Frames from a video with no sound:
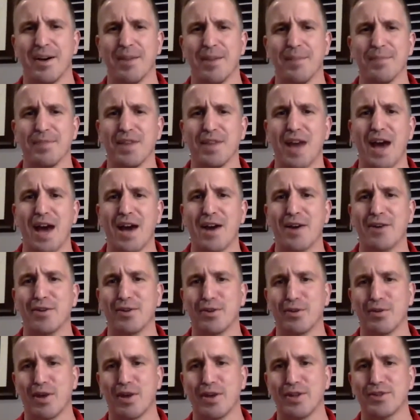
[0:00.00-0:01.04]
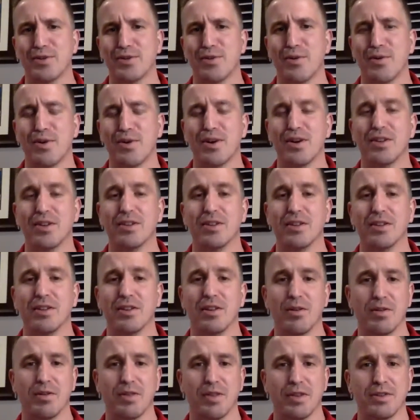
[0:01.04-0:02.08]
The higher the credit score, the
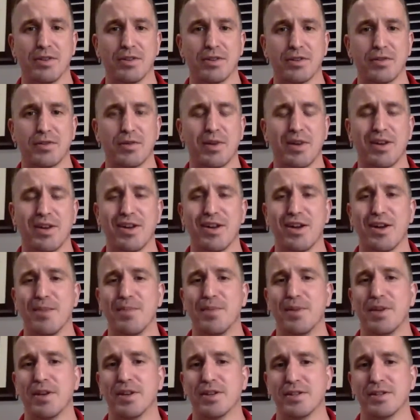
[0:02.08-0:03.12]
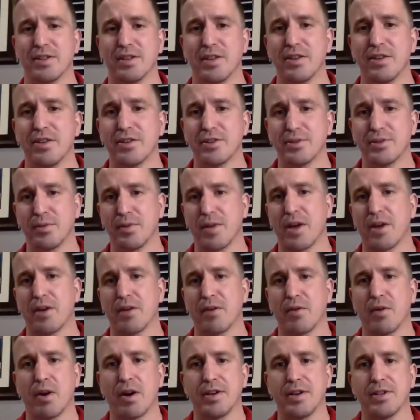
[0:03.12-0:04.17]
lower the interest rate, because lenders will
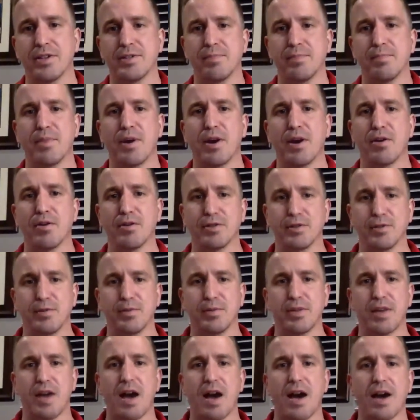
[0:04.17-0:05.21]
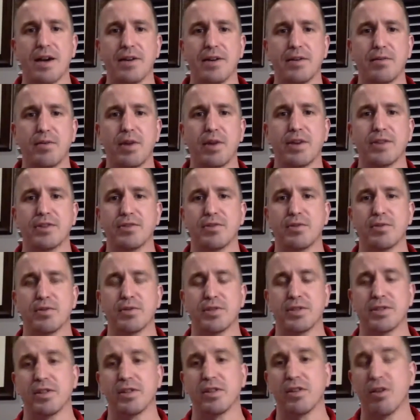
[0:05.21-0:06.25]
categorize borrowers with high credit scores
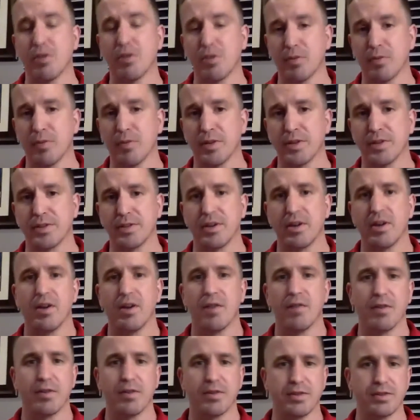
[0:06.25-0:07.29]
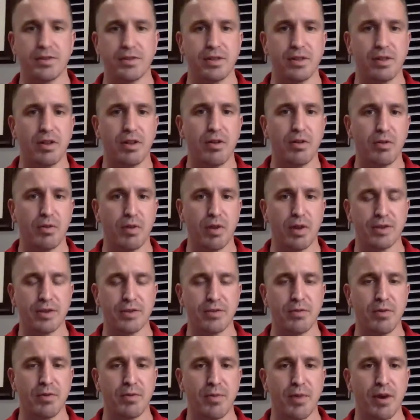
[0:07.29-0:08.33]
as lower risk versus low credit
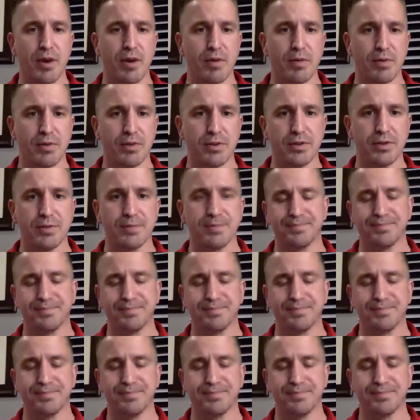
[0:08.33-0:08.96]
score borrowers.